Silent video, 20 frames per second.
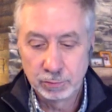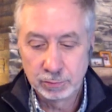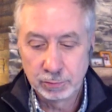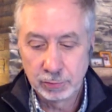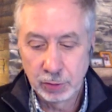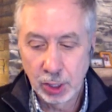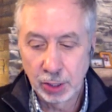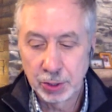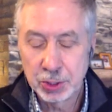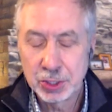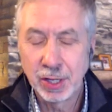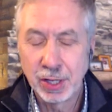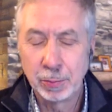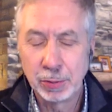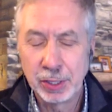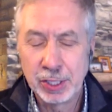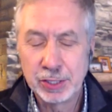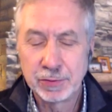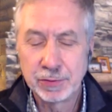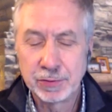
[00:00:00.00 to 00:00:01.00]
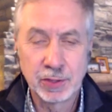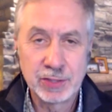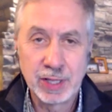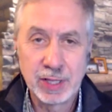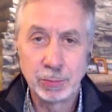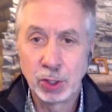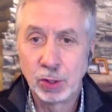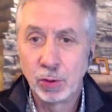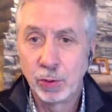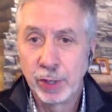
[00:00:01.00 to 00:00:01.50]
large companies, for
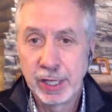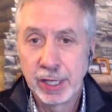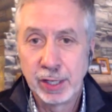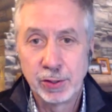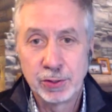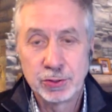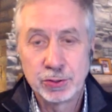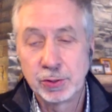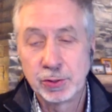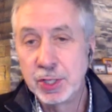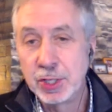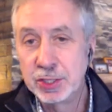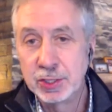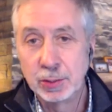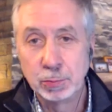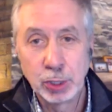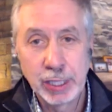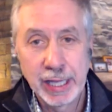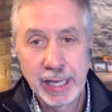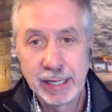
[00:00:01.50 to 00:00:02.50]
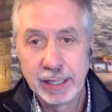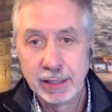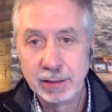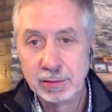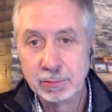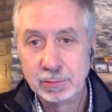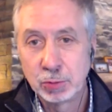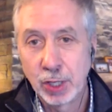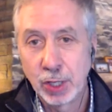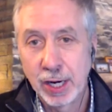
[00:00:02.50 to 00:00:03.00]
example, going into the strategic
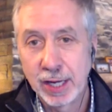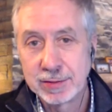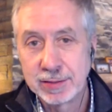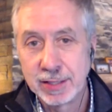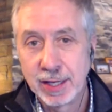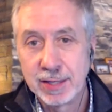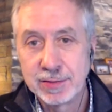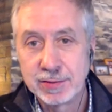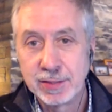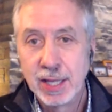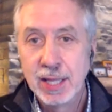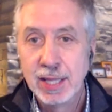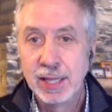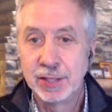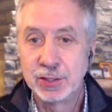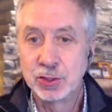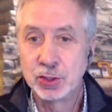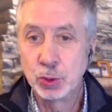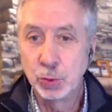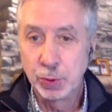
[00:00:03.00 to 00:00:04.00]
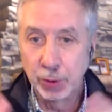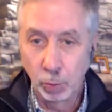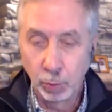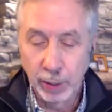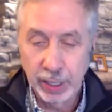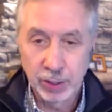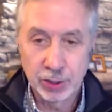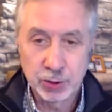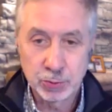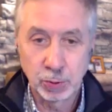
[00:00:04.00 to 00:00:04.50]
planning process. Let's do an
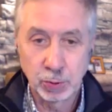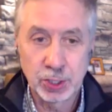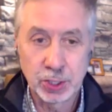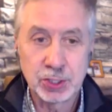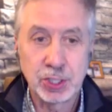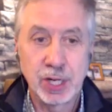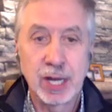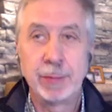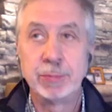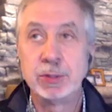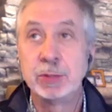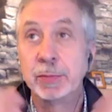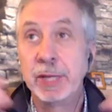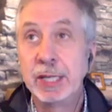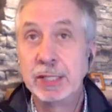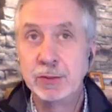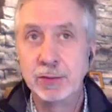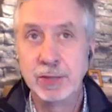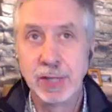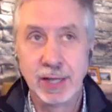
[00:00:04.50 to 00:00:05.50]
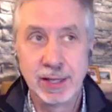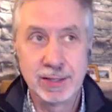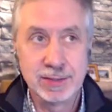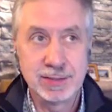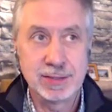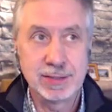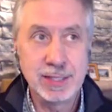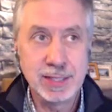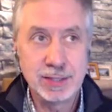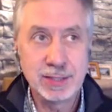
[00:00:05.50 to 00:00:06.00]
awareness workshop to make you guys
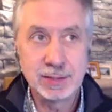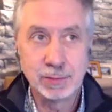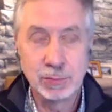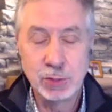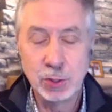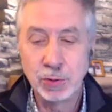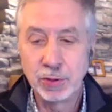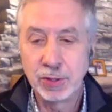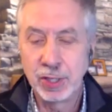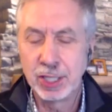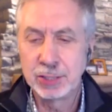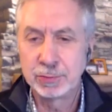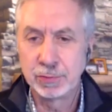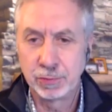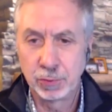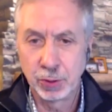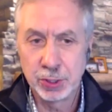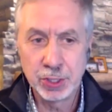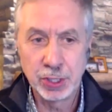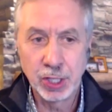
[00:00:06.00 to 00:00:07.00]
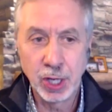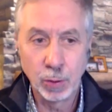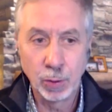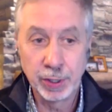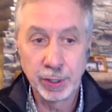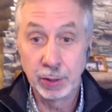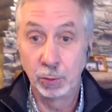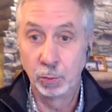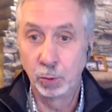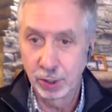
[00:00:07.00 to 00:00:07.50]
see some new things before you go
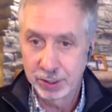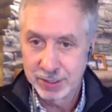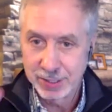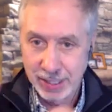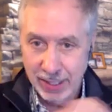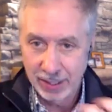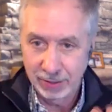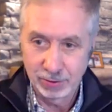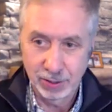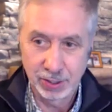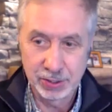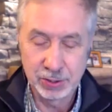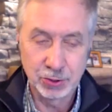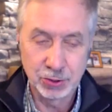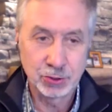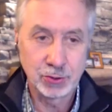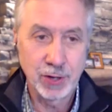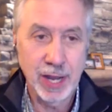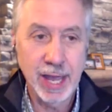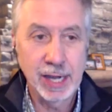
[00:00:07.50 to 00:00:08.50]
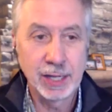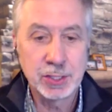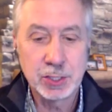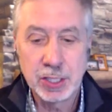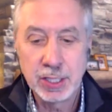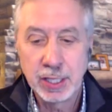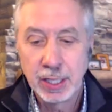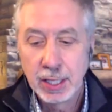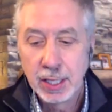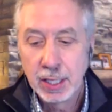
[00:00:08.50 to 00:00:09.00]
in and work together on your
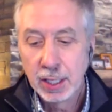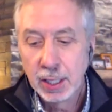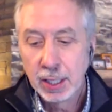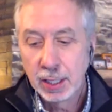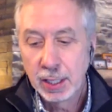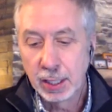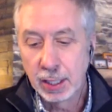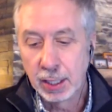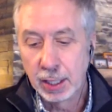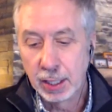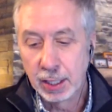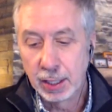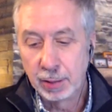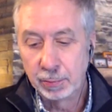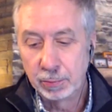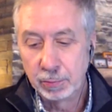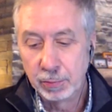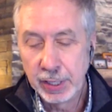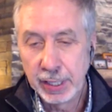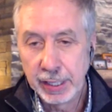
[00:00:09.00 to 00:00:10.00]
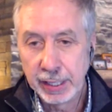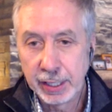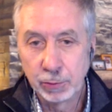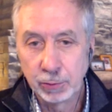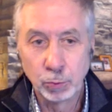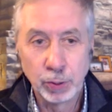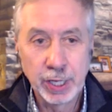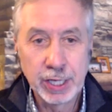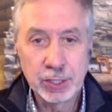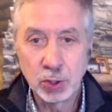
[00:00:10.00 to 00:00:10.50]
strategy. Um, it can
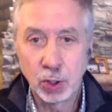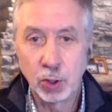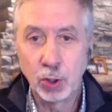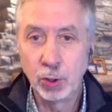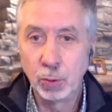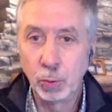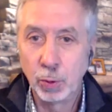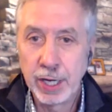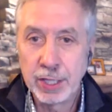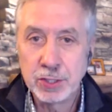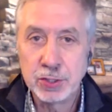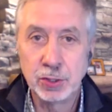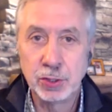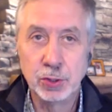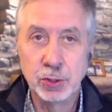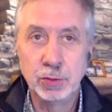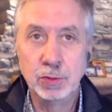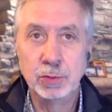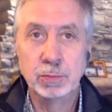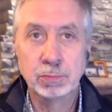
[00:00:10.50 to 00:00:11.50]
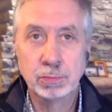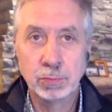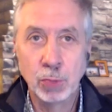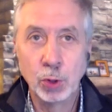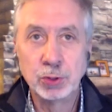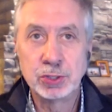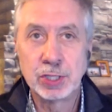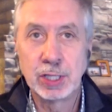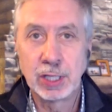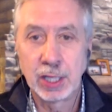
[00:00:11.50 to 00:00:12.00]
range all the way to
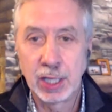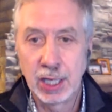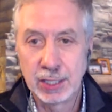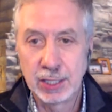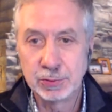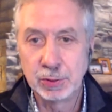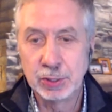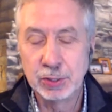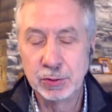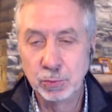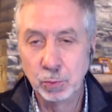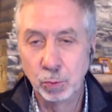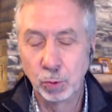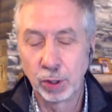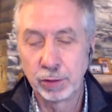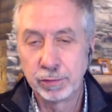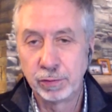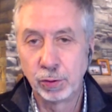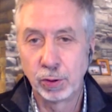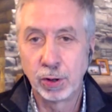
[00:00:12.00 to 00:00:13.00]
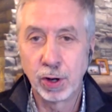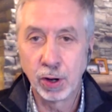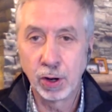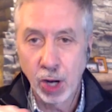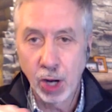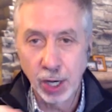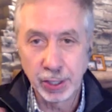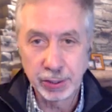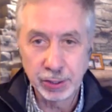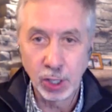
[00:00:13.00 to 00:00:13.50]
most of the clients we work for are
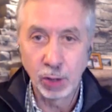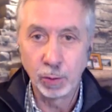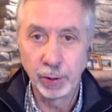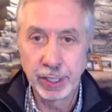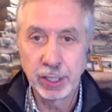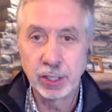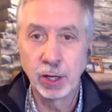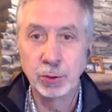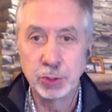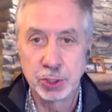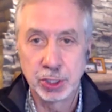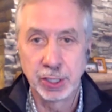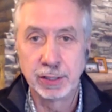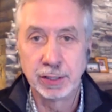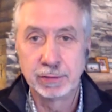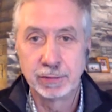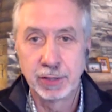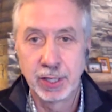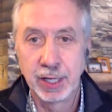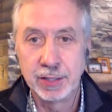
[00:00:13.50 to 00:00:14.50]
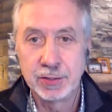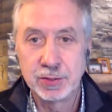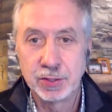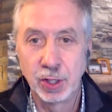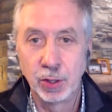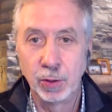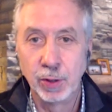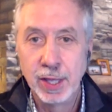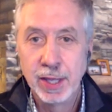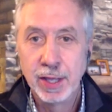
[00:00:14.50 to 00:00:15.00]
ongoing coaching, right?
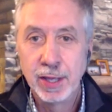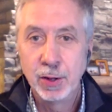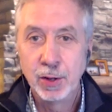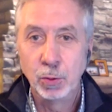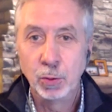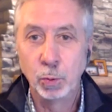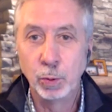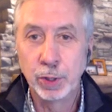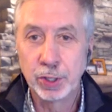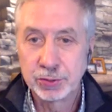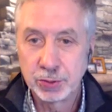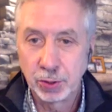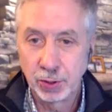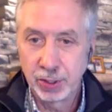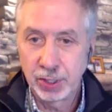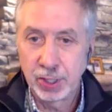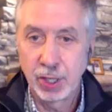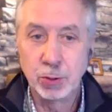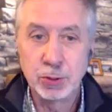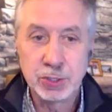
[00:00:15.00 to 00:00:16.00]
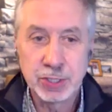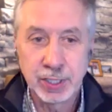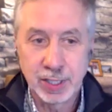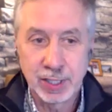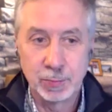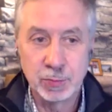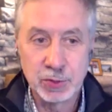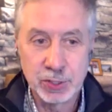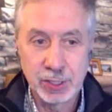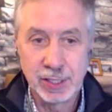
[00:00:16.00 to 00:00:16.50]
So we're sort of the coach that
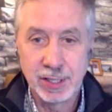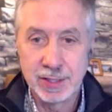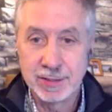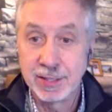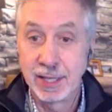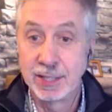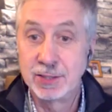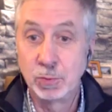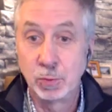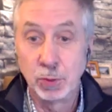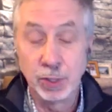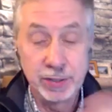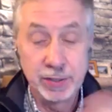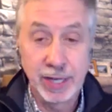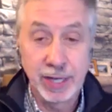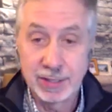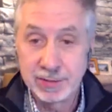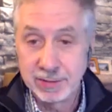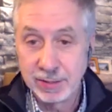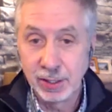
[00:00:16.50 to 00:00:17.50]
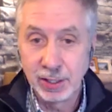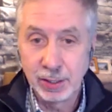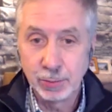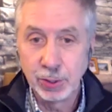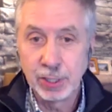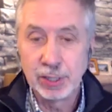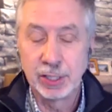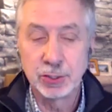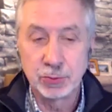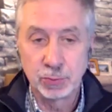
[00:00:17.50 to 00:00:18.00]
comes in and says, What are you guys dealing
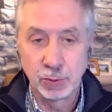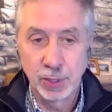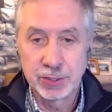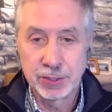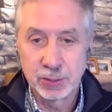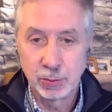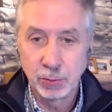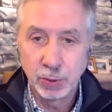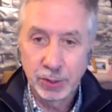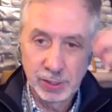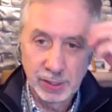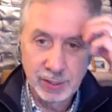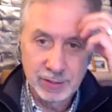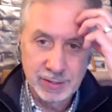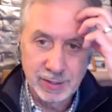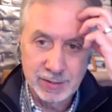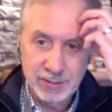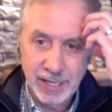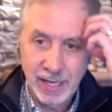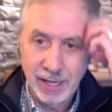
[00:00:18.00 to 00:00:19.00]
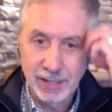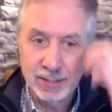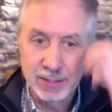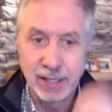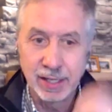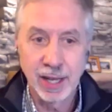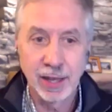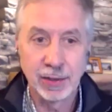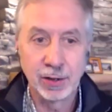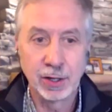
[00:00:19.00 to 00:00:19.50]
with? Let's wrestle with this. Let's get it
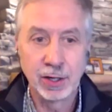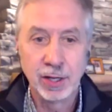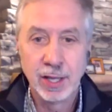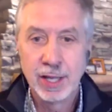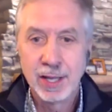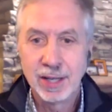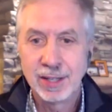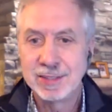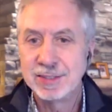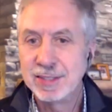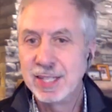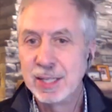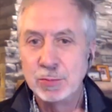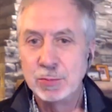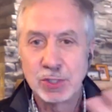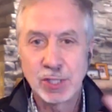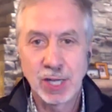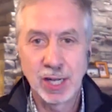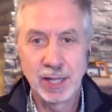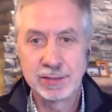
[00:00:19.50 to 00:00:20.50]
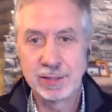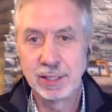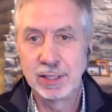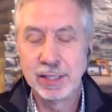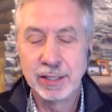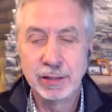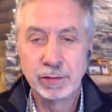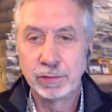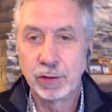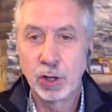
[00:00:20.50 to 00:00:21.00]
together because teams
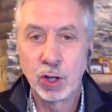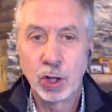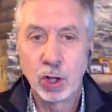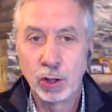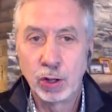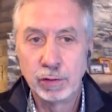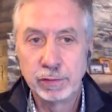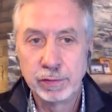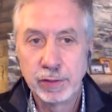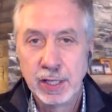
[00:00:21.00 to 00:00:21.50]
constantly evolve.